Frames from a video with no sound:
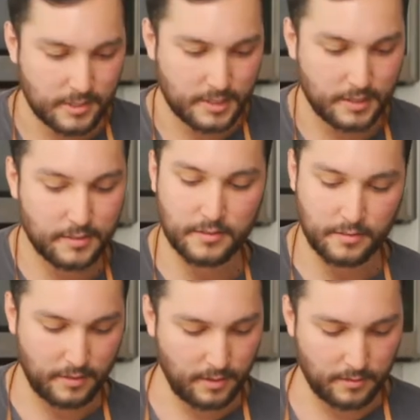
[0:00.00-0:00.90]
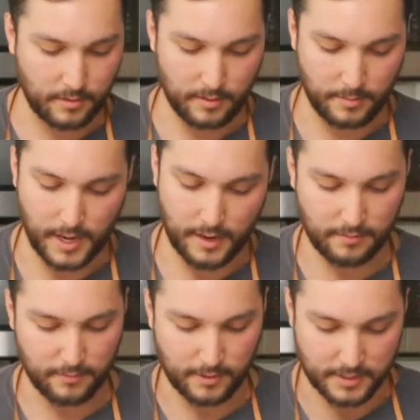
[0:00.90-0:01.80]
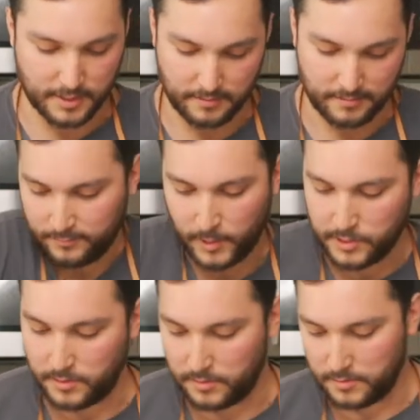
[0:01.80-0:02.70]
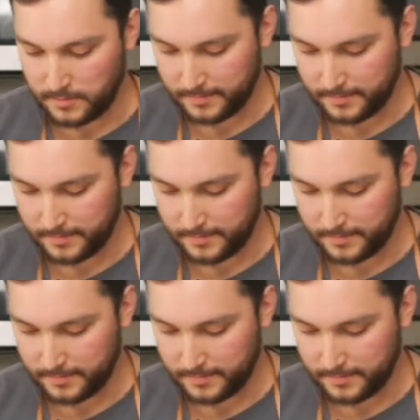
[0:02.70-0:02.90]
Just take this little thing, throw it in a bag, freeze it, fresh noodles.